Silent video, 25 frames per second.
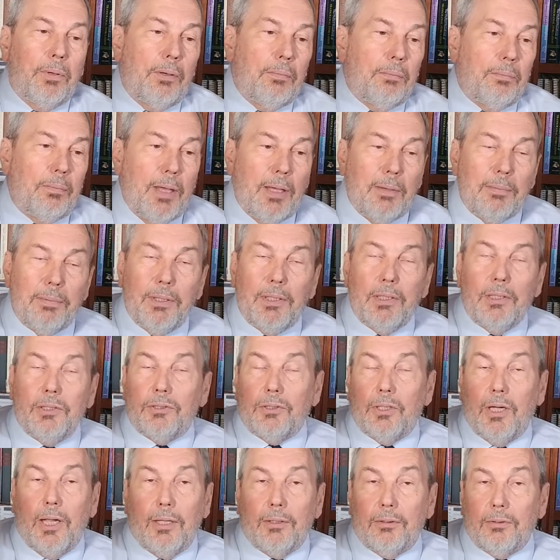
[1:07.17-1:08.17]
but maybe
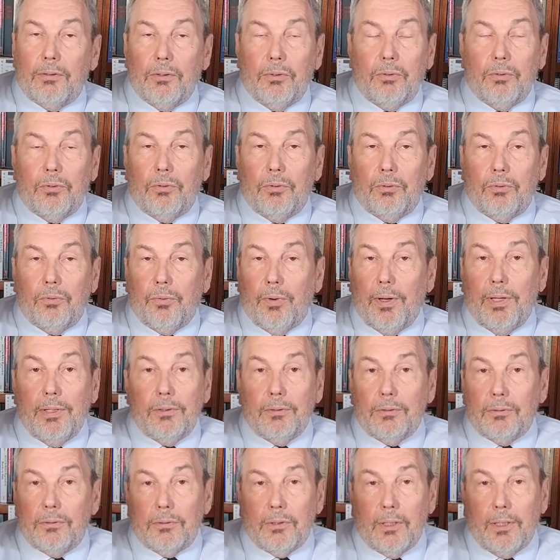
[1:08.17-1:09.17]
he's not the
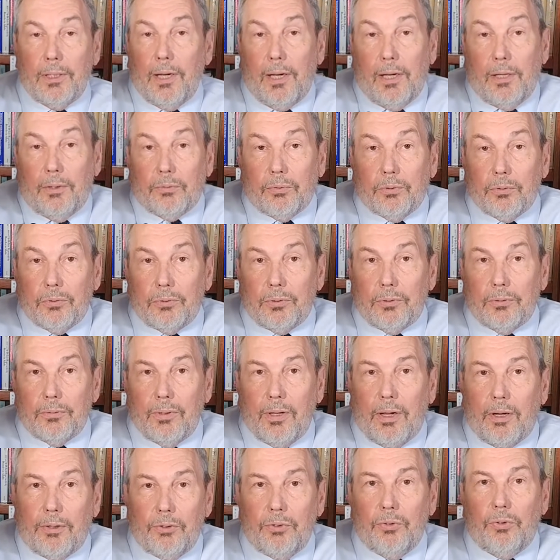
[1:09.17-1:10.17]
greatest psychiatrist.
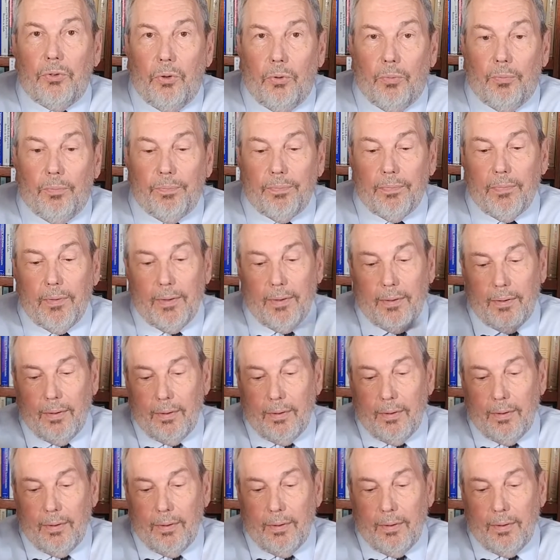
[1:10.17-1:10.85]
How do you know?